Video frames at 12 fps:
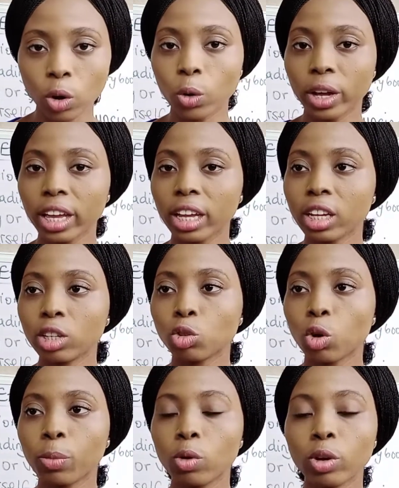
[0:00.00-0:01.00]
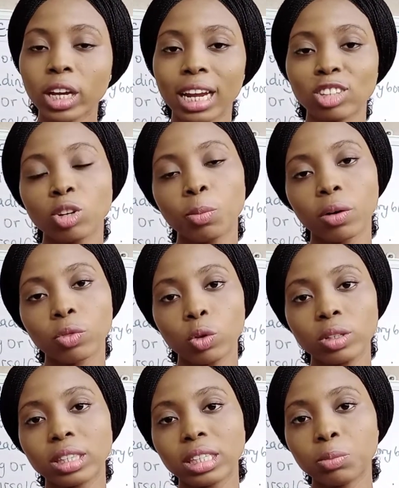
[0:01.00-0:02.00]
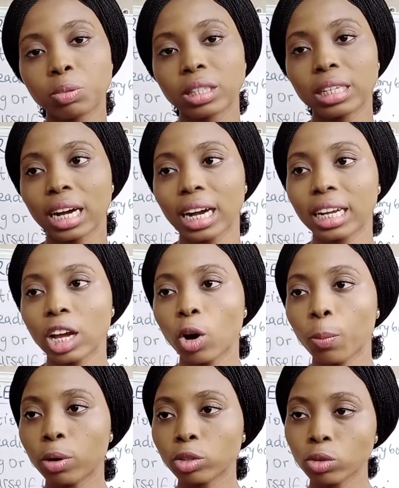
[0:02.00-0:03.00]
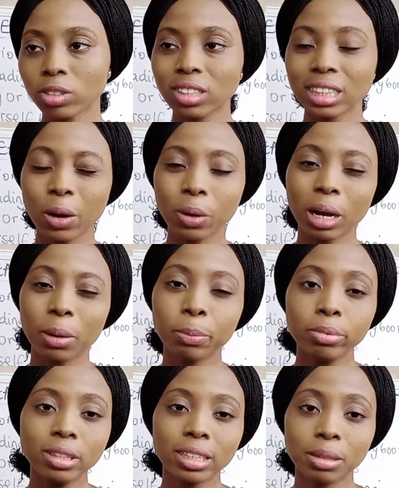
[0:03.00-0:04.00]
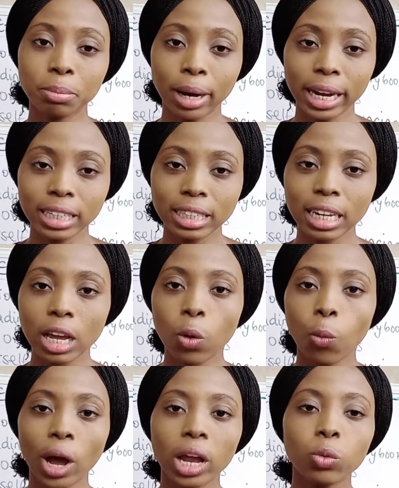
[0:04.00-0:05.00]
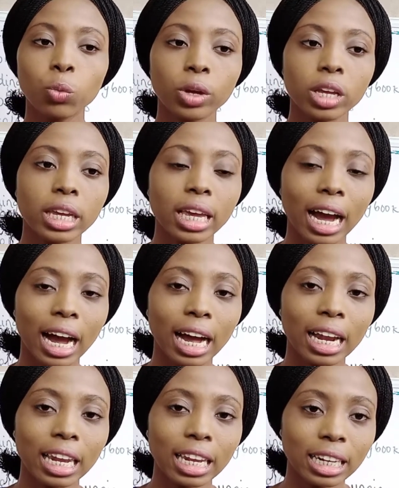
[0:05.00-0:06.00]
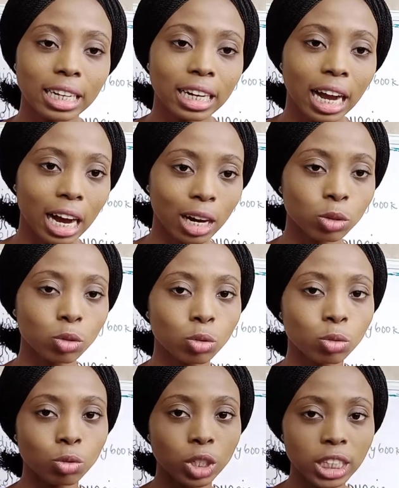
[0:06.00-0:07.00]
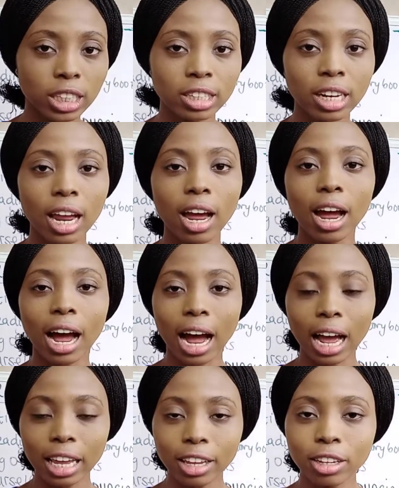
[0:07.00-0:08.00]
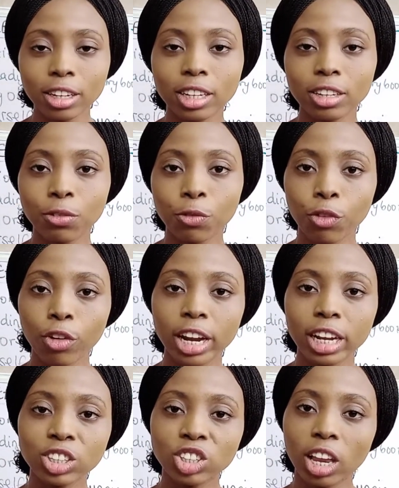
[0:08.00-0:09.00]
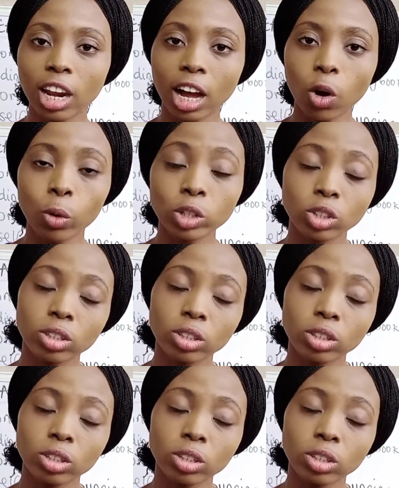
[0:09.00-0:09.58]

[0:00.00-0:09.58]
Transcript: Okay, so we'll be looking at some of those tips that can help us, those things that we can put in mind while we are learning how to read in French language.